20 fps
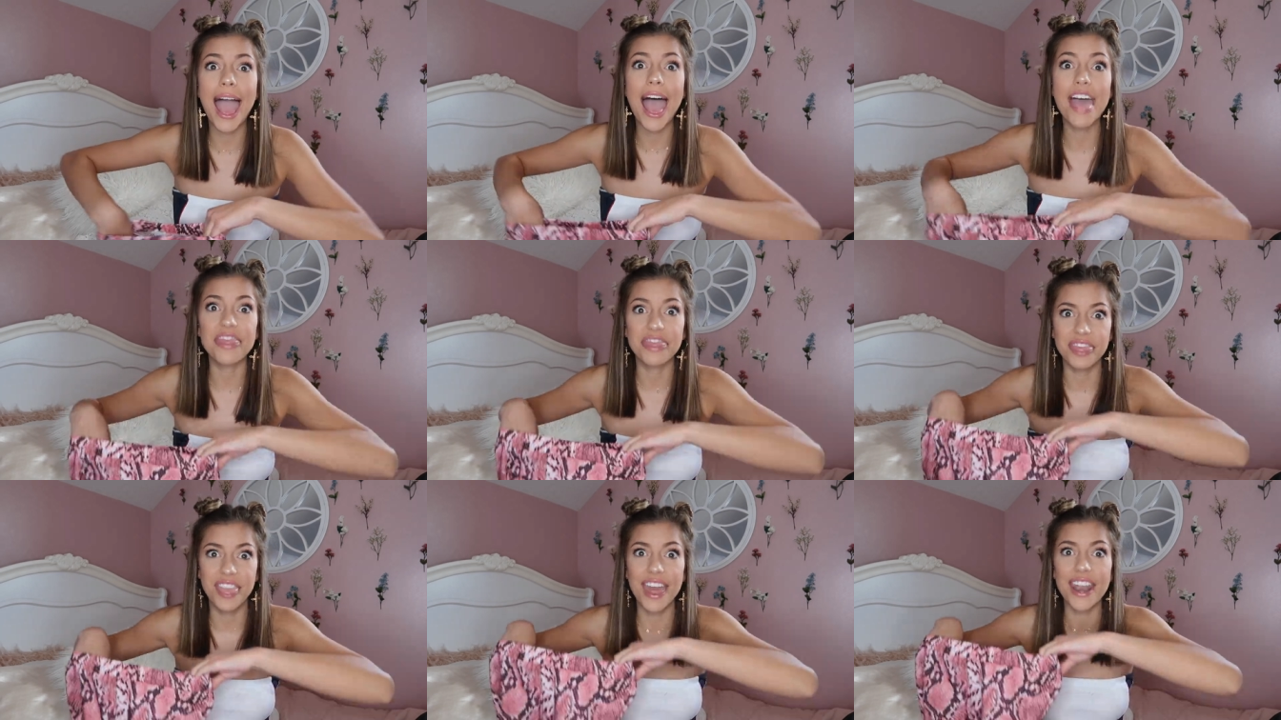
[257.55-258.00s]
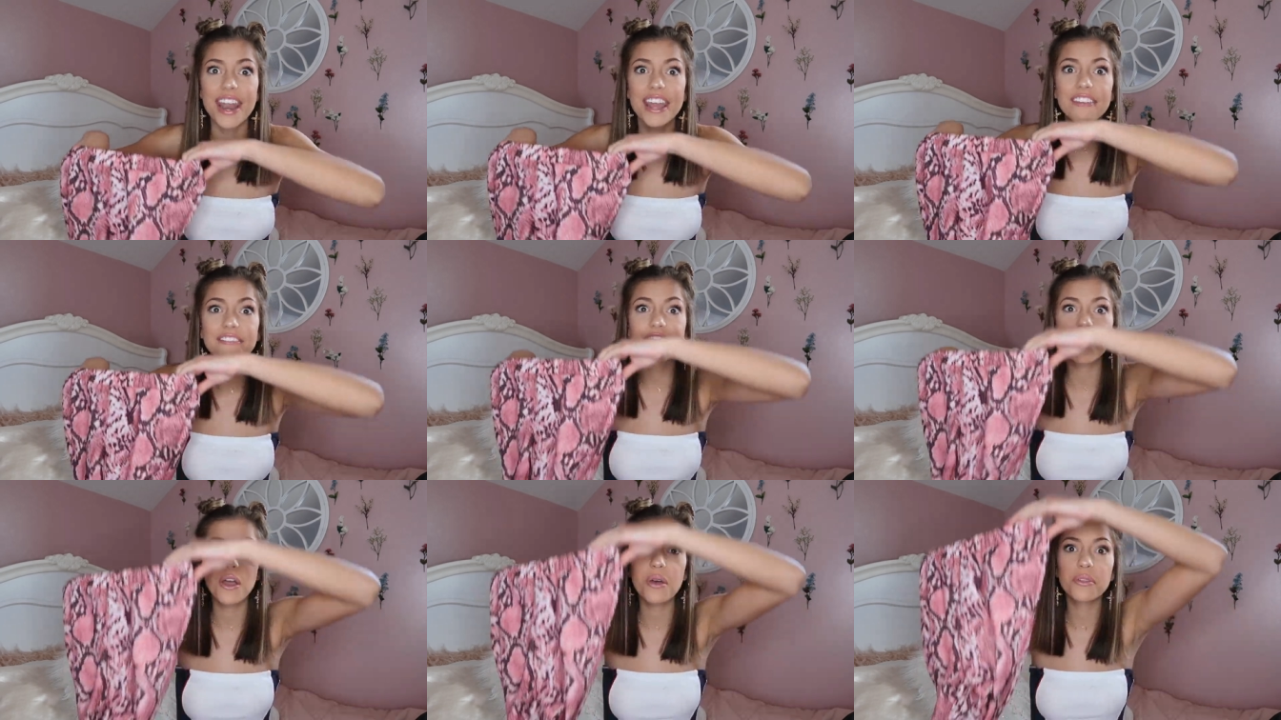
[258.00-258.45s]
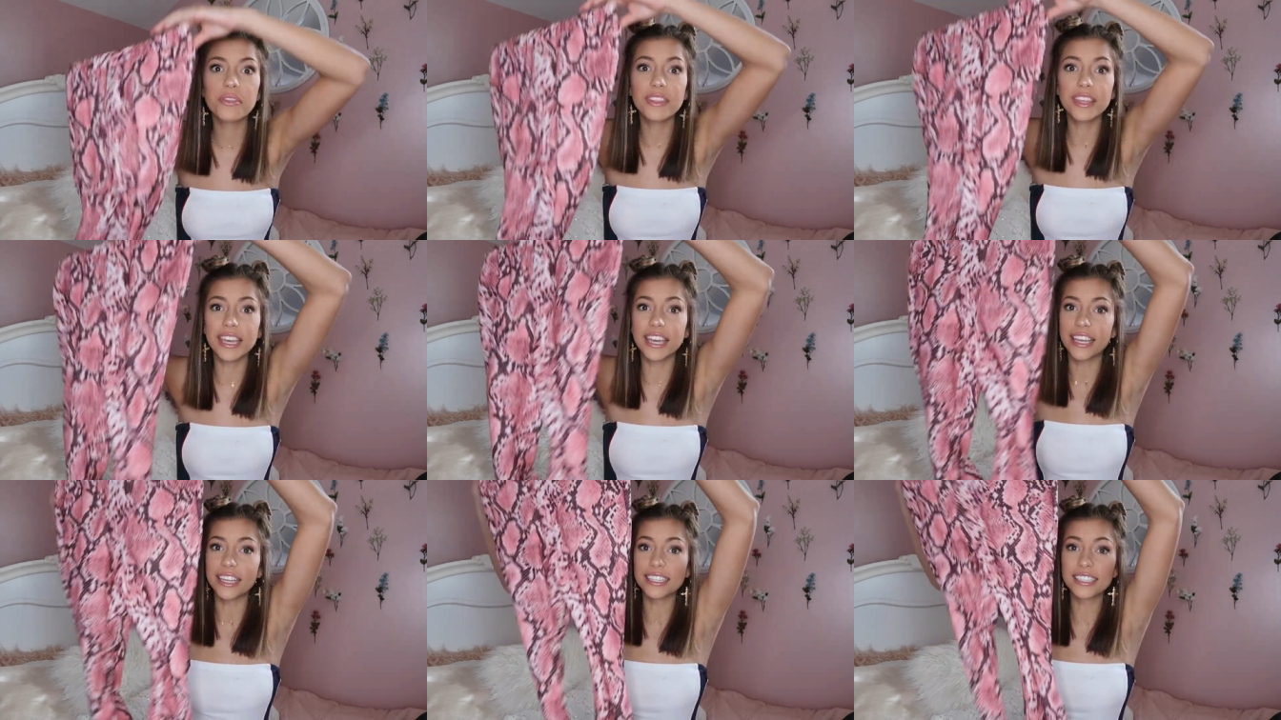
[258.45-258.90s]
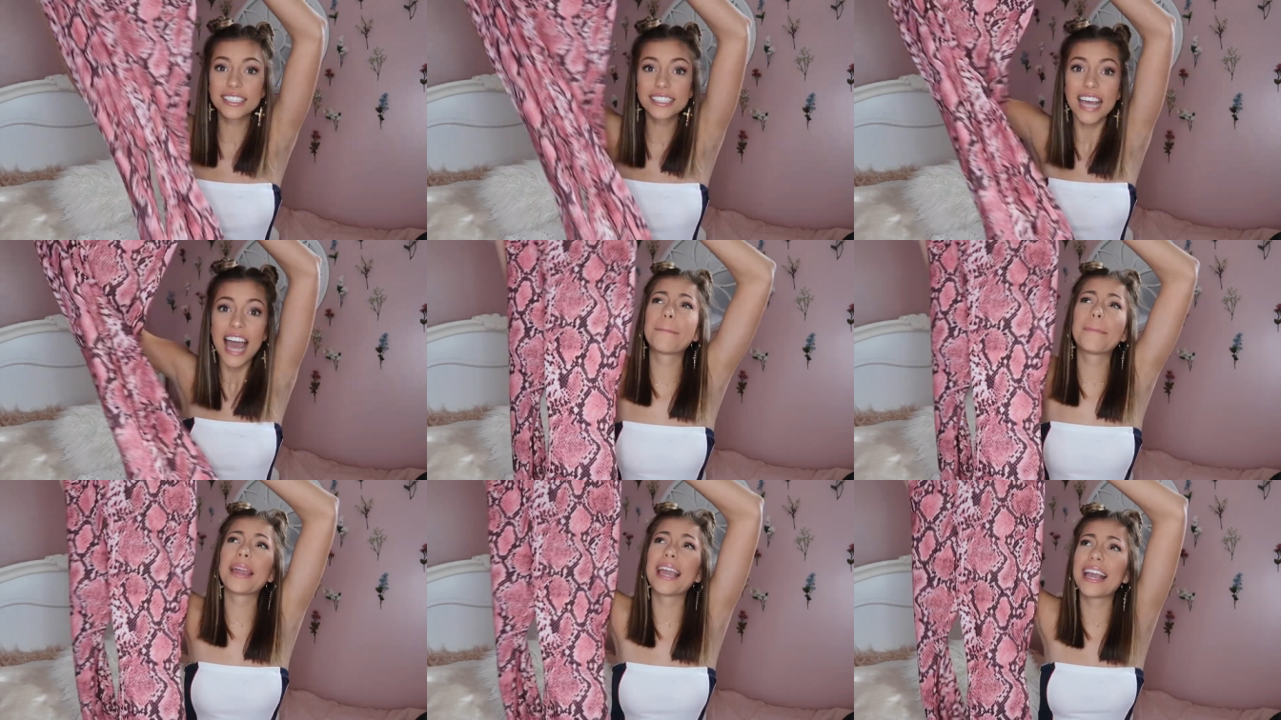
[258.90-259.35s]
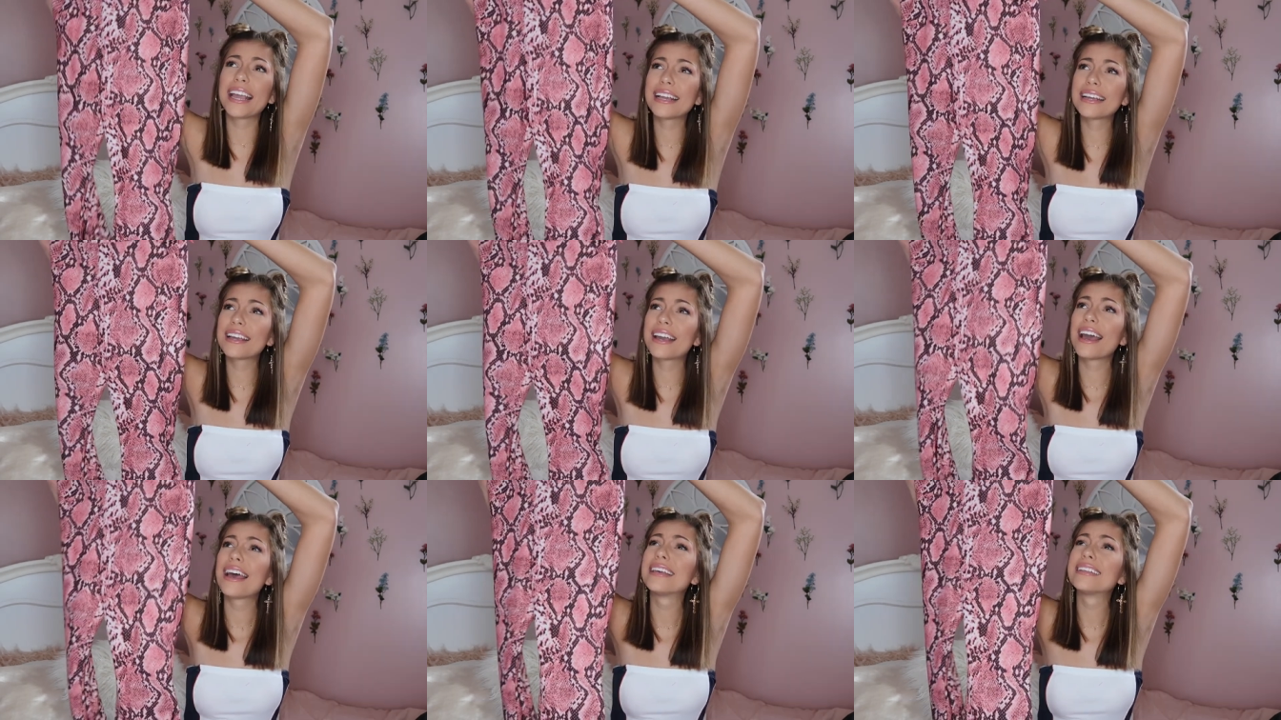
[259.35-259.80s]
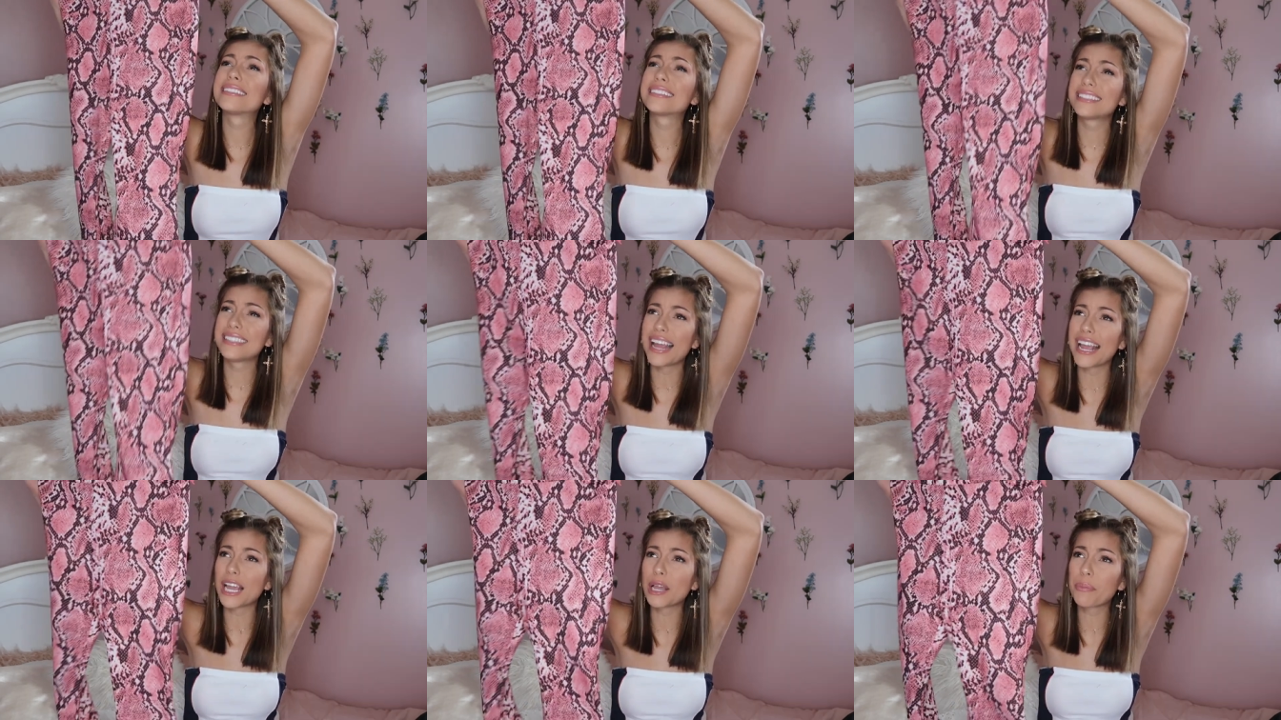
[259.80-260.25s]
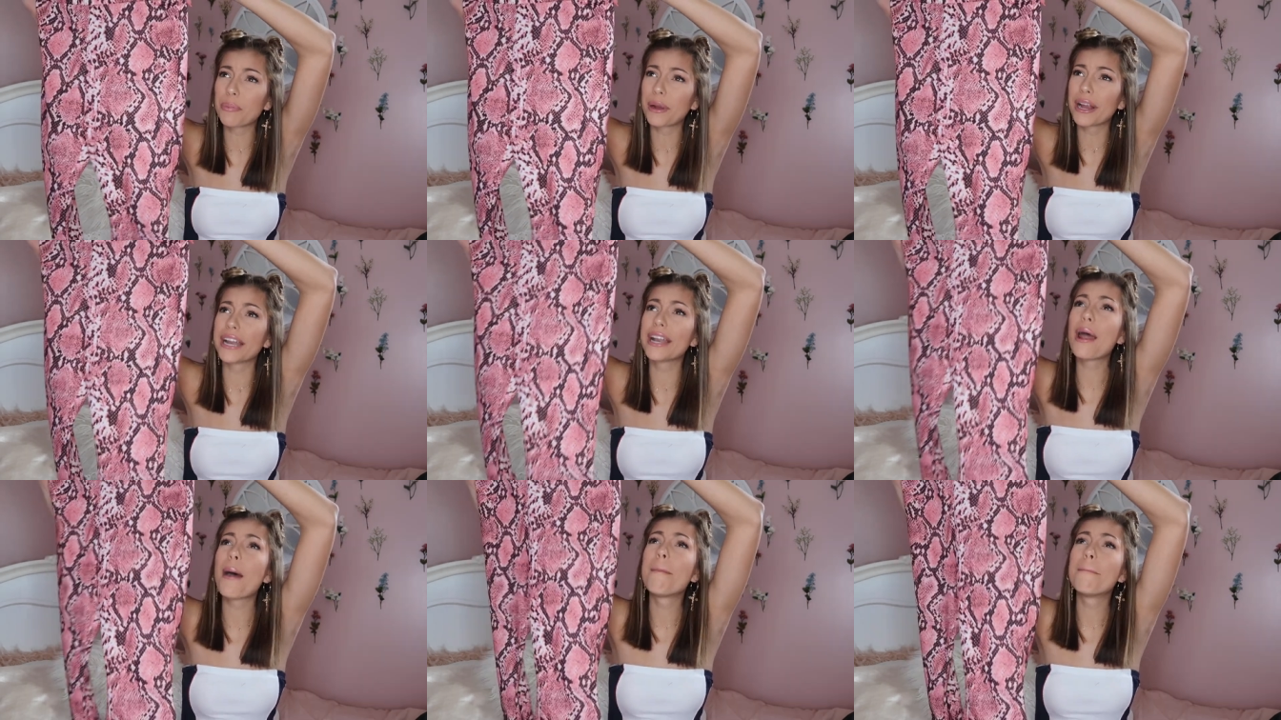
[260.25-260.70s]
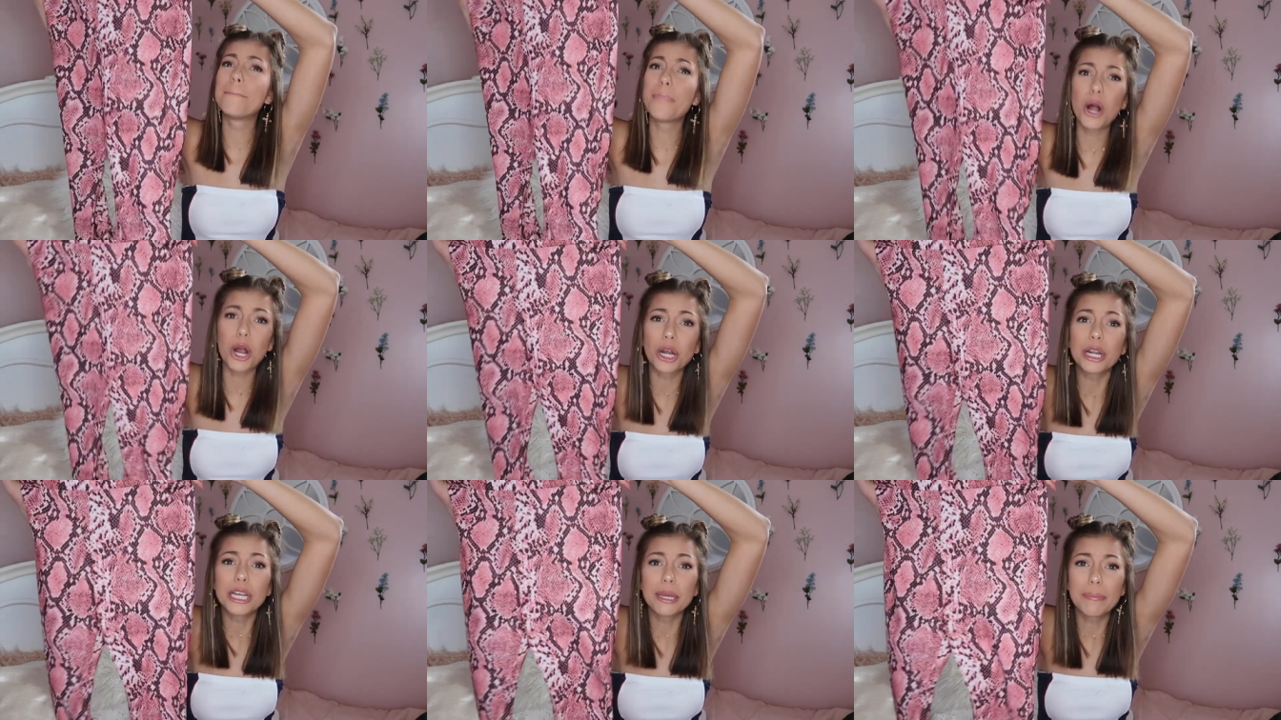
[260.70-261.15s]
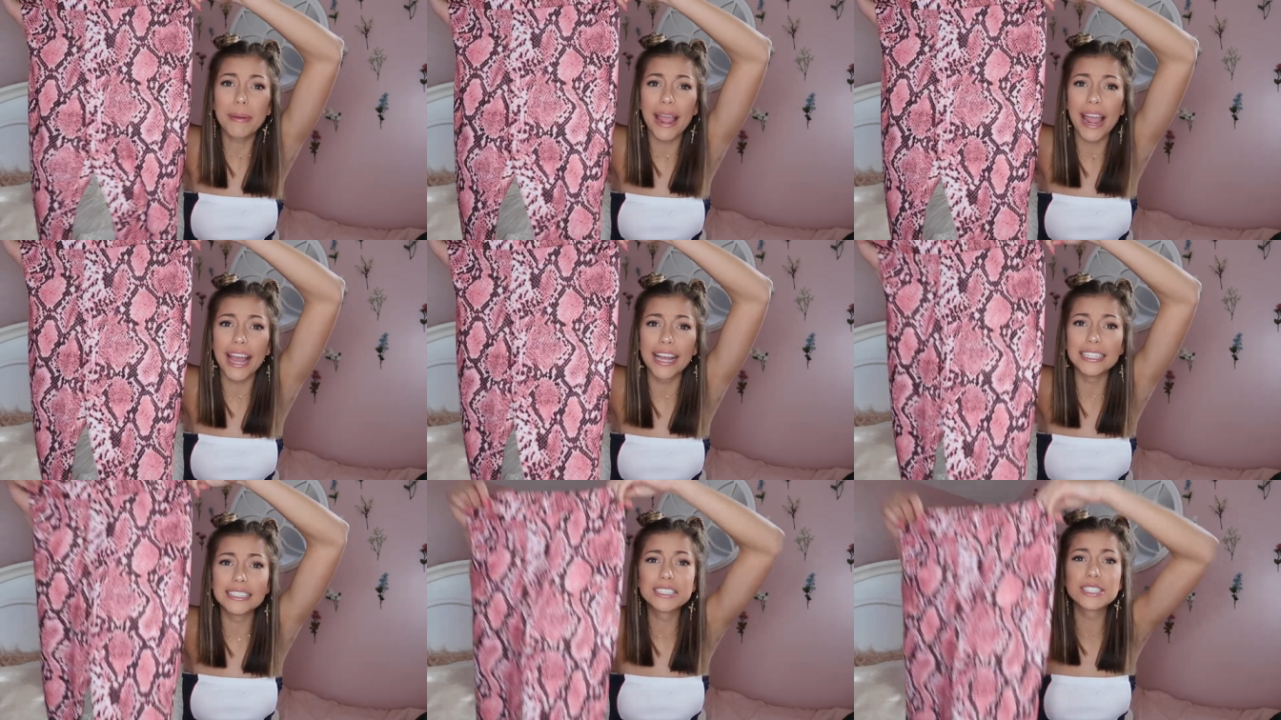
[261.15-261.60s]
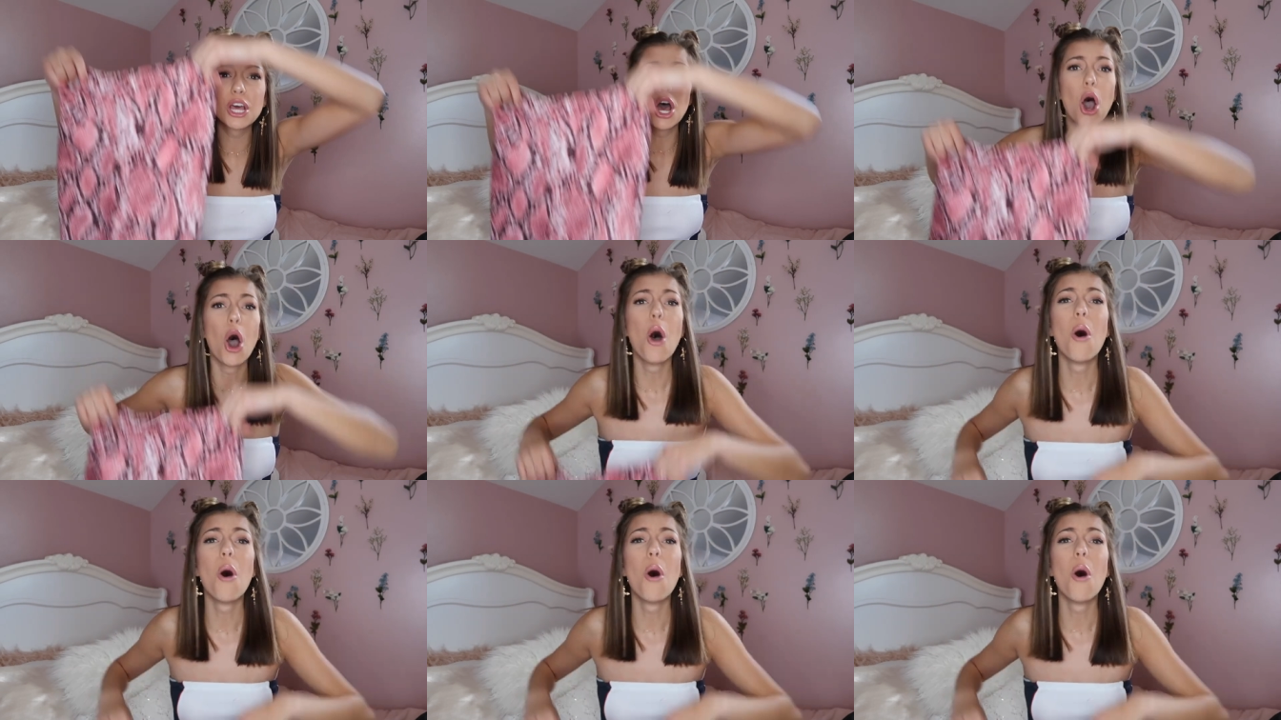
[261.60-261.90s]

And then I found these. Pink snake print party pants!